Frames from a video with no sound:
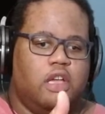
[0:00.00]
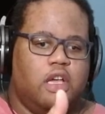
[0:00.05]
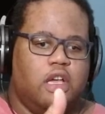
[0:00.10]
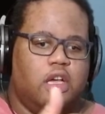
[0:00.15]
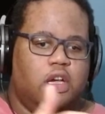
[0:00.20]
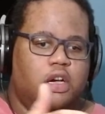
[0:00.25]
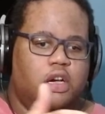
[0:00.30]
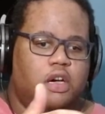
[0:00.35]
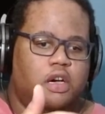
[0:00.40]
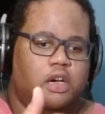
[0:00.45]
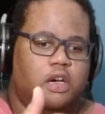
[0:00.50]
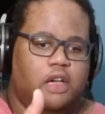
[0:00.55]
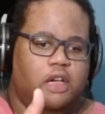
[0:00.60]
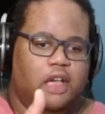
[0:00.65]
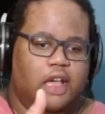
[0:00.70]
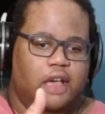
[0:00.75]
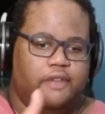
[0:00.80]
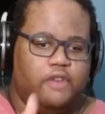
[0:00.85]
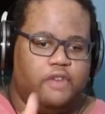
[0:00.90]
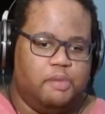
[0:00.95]

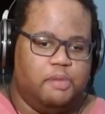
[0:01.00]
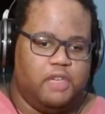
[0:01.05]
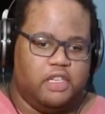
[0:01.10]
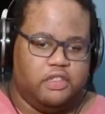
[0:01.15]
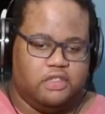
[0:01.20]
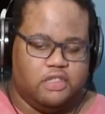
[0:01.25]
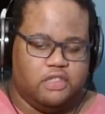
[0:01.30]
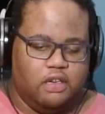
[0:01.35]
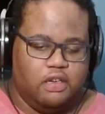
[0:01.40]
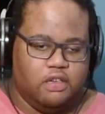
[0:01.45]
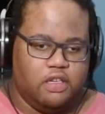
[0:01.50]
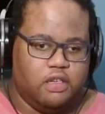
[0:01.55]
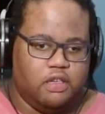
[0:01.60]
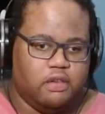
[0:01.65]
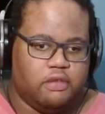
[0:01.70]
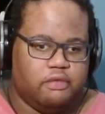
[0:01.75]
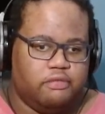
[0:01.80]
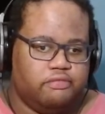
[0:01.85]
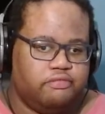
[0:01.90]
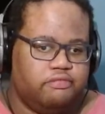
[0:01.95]
have OBS down here,
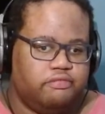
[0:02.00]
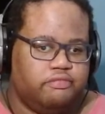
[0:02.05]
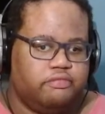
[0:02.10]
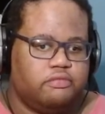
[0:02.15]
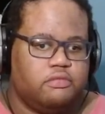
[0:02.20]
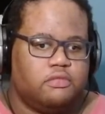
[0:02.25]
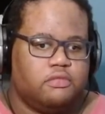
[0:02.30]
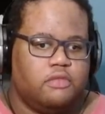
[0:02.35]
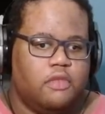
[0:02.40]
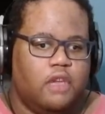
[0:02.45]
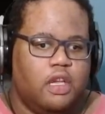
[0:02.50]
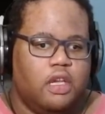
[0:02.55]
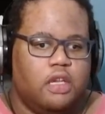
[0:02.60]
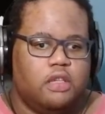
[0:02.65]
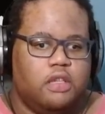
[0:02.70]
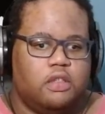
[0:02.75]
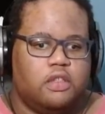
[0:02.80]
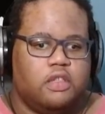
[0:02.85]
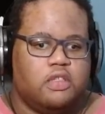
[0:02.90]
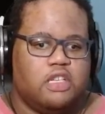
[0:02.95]

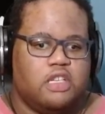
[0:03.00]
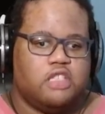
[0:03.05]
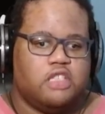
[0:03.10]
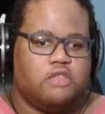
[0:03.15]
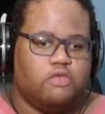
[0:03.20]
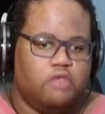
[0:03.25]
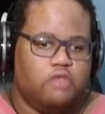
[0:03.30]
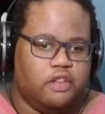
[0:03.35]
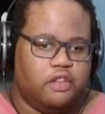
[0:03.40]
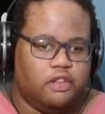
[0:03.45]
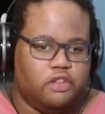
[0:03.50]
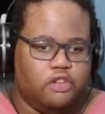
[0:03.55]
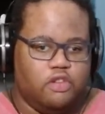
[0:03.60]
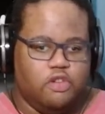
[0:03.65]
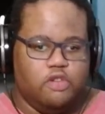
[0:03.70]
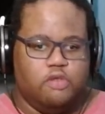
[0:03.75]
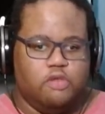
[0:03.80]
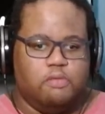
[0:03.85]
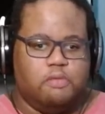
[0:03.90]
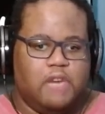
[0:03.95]
and because that's with
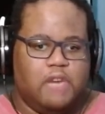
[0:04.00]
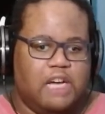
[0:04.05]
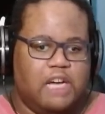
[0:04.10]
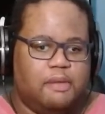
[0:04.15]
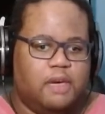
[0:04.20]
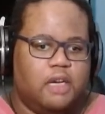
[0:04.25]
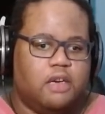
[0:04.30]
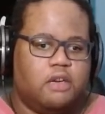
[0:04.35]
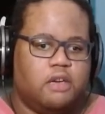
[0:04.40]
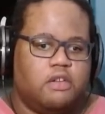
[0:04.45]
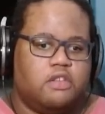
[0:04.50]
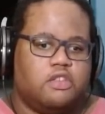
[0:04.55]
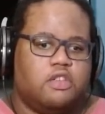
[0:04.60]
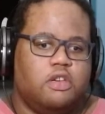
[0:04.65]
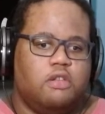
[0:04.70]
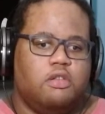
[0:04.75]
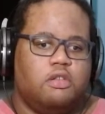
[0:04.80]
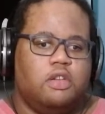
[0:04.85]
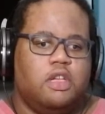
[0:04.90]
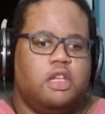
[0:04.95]
2 monitors.
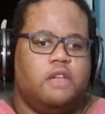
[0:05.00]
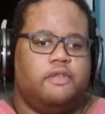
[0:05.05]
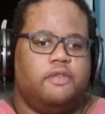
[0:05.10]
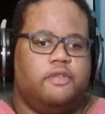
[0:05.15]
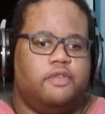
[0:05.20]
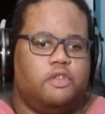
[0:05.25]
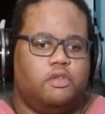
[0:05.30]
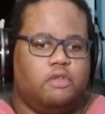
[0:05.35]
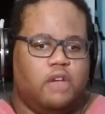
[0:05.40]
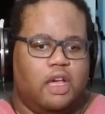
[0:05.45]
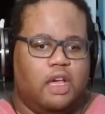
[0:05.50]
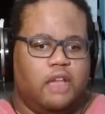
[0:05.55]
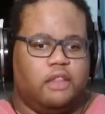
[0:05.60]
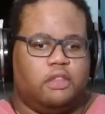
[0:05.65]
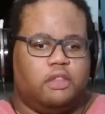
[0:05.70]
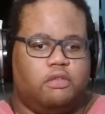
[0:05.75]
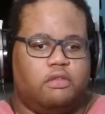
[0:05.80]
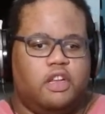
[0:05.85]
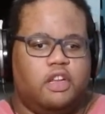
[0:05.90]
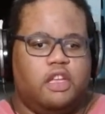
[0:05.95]
So if you had
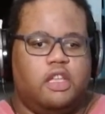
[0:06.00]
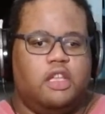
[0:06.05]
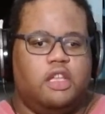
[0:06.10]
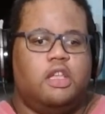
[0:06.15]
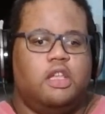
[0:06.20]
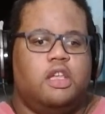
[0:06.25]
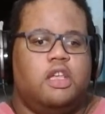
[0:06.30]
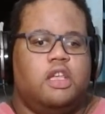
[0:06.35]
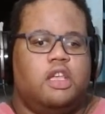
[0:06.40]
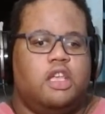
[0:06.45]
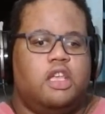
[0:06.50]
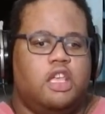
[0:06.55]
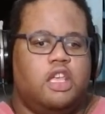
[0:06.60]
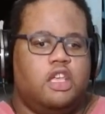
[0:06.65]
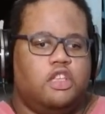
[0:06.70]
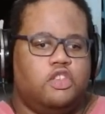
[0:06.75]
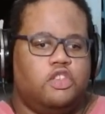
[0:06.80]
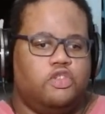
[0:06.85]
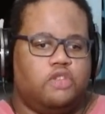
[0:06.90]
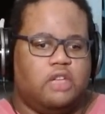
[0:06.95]
3,
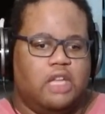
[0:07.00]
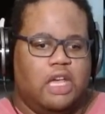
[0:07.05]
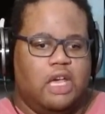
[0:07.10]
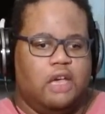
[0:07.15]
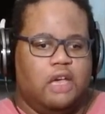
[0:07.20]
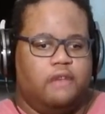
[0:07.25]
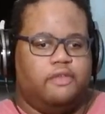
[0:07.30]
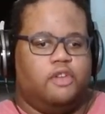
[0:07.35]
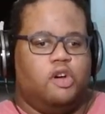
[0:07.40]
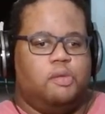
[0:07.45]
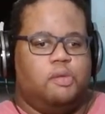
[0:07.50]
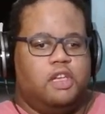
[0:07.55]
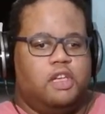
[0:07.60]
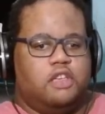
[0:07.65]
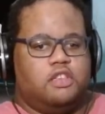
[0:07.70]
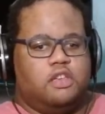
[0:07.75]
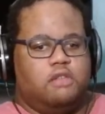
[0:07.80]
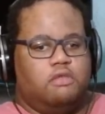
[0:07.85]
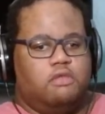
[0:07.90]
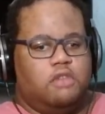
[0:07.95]
you could have
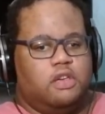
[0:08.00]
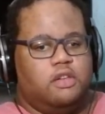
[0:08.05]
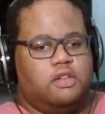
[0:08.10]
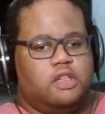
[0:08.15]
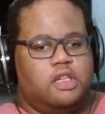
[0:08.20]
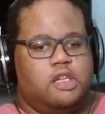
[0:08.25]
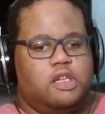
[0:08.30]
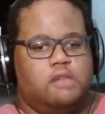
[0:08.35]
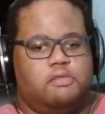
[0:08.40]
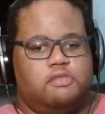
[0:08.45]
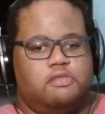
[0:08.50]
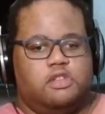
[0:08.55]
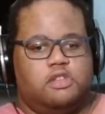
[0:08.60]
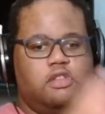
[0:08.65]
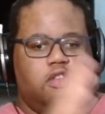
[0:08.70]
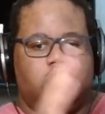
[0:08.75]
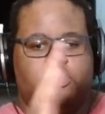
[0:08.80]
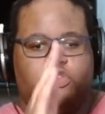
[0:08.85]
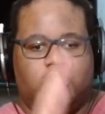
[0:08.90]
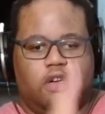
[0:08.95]
OBS on one of them,
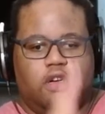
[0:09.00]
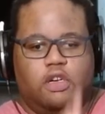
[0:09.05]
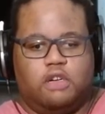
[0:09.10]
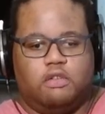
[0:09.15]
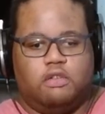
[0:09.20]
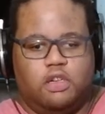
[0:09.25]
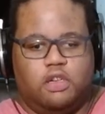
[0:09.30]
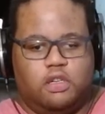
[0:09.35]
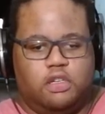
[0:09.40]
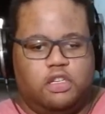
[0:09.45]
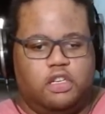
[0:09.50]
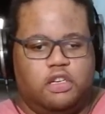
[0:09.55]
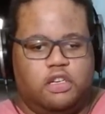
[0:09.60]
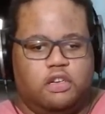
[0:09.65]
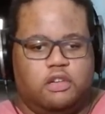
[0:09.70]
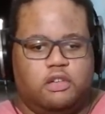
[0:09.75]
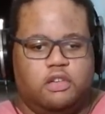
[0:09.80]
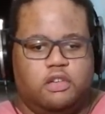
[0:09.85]
drawing around here,